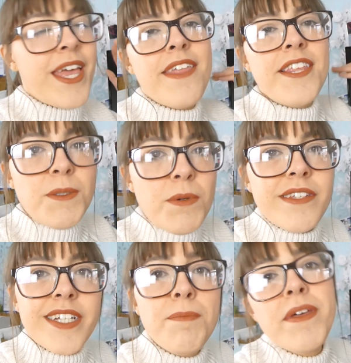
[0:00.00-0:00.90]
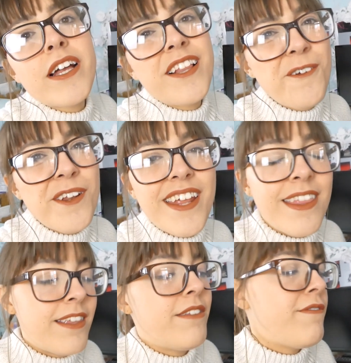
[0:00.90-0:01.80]
yeah, this one's gonna be included
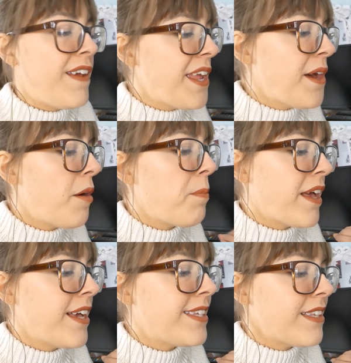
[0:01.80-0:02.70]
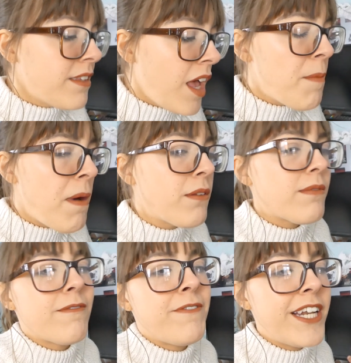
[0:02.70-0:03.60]
in this video because it's not
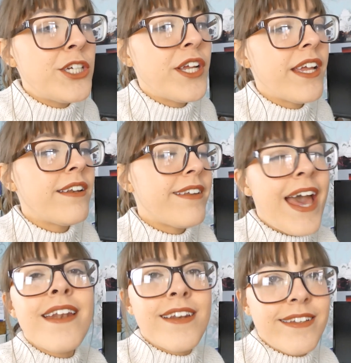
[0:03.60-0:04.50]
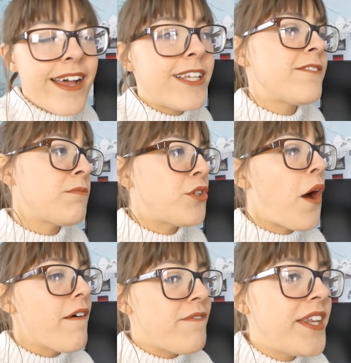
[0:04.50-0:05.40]
about finishing 10 designs from
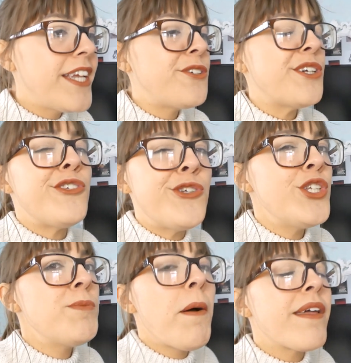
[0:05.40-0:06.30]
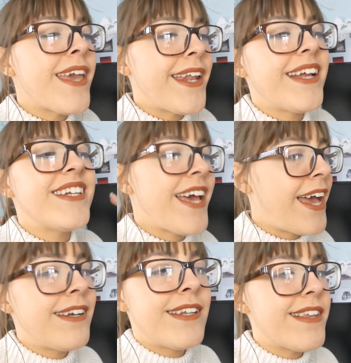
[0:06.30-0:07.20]
start to finish. It's just about getting
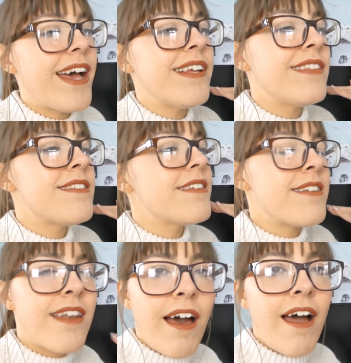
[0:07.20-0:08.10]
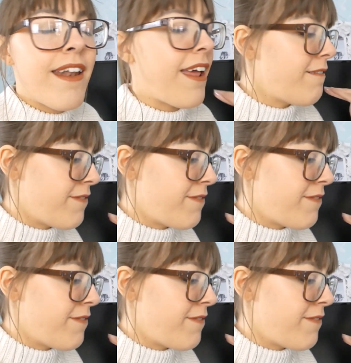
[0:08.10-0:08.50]
10 designs done and